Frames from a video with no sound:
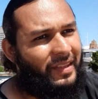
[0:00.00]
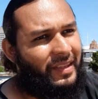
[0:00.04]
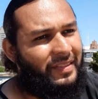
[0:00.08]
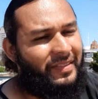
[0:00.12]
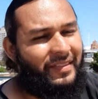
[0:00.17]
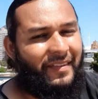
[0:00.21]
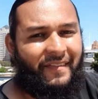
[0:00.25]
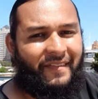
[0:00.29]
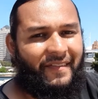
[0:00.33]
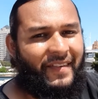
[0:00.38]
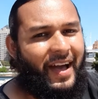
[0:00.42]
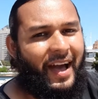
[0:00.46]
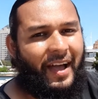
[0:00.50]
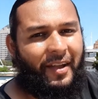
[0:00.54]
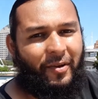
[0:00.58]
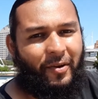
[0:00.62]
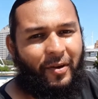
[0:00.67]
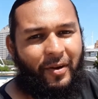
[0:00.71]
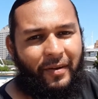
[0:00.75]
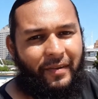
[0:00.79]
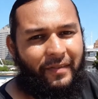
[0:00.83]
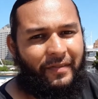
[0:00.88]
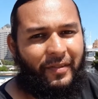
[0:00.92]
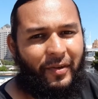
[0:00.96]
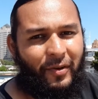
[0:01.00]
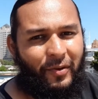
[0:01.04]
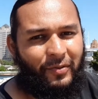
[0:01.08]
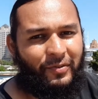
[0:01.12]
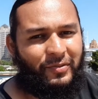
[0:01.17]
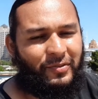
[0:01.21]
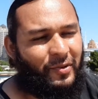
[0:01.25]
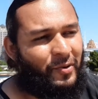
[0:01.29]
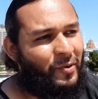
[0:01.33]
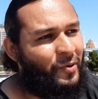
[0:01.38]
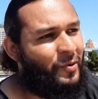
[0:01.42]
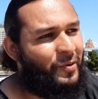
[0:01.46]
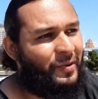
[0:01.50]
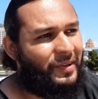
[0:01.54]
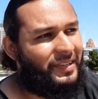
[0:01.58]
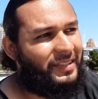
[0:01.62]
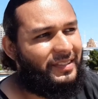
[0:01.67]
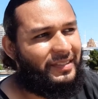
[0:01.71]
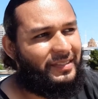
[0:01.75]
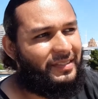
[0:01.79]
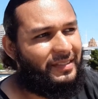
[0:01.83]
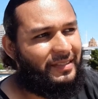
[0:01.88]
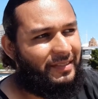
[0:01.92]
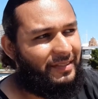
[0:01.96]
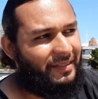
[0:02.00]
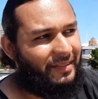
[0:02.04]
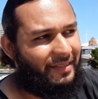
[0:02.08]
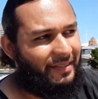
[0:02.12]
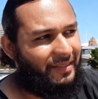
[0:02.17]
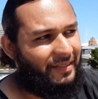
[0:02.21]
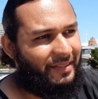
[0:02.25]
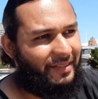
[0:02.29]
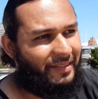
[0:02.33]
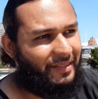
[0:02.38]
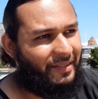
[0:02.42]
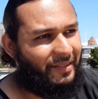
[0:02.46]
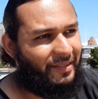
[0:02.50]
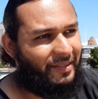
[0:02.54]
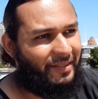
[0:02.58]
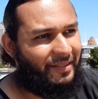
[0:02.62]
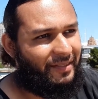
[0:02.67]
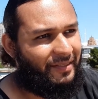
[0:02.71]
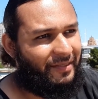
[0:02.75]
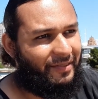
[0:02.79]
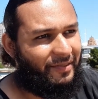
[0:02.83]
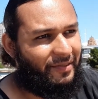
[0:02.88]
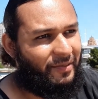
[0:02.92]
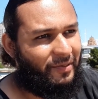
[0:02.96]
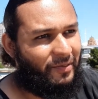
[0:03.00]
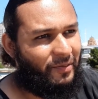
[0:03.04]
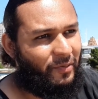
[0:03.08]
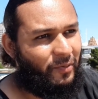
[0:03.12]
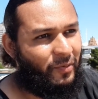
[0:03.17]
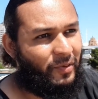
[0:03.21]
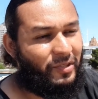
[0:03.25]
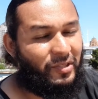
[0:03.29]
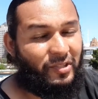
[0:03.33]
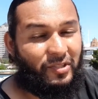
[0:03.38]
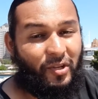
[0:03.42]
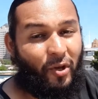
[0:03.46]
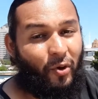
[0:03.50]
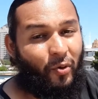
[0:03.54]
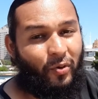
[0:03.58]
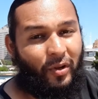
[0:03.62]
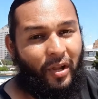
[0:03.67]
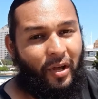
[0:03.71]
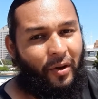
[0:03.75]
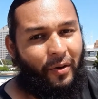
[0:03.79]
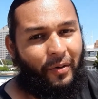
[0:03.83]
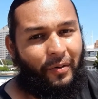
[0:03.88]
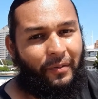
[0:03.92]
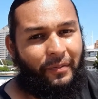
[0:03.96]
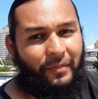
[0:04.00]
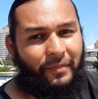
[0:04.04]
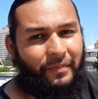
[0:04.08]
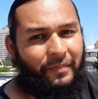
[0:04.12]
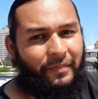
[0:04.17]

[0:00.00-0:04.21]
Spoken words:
And the value of those coins was so low.